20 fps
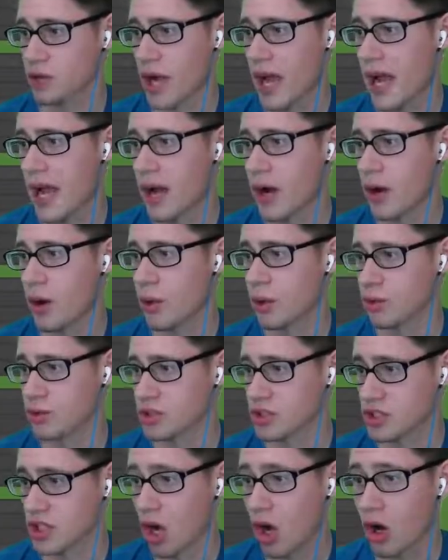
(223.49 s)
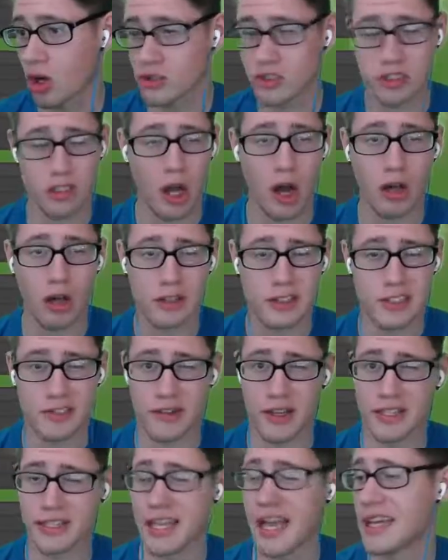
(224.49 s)
Round, Scald. Scald is
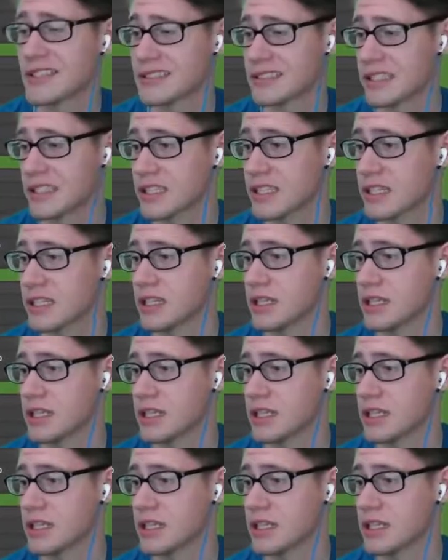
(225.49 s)
fantastic.